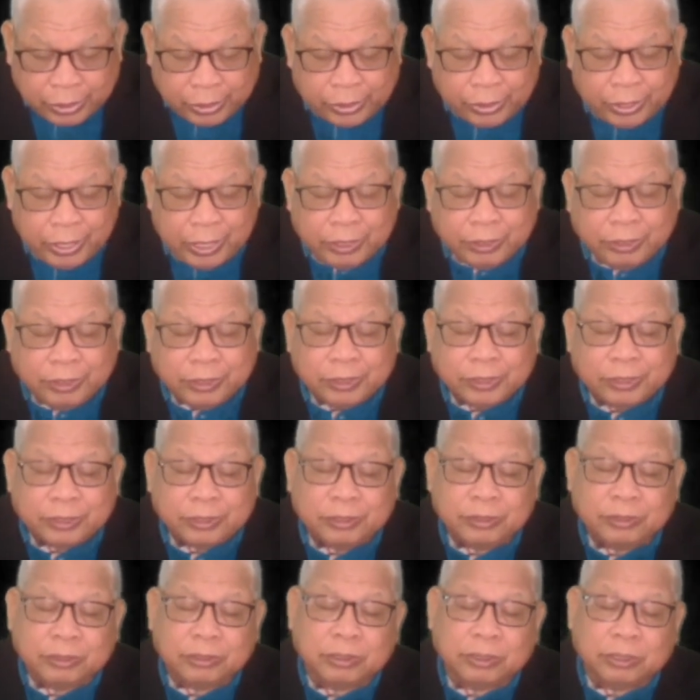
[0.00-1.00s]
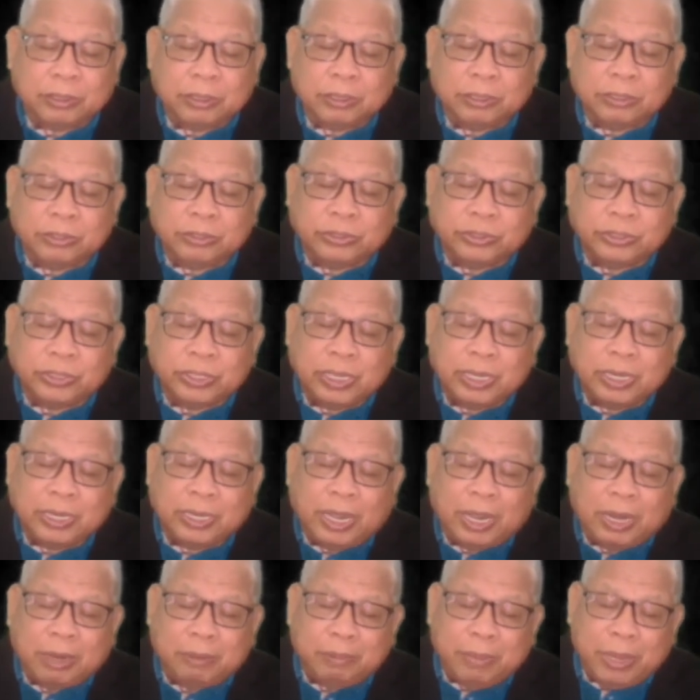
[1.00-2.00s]
He created
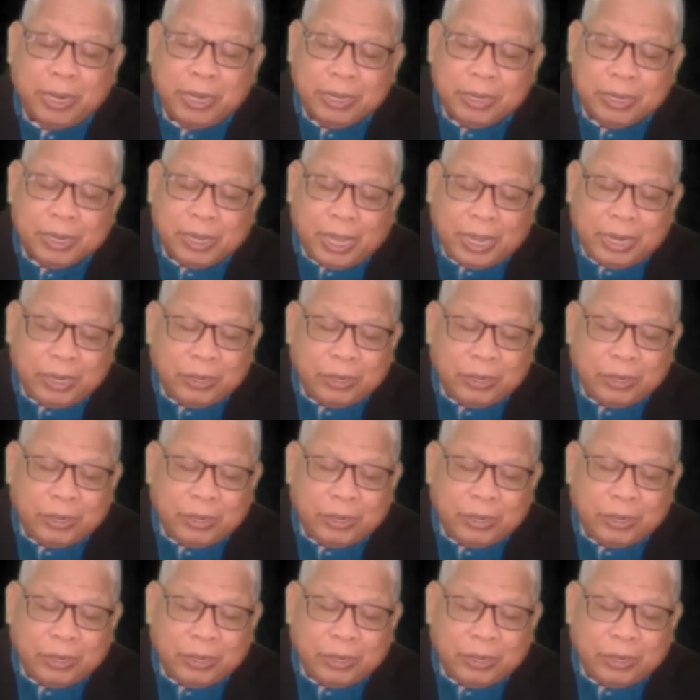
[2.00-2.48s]
jinn and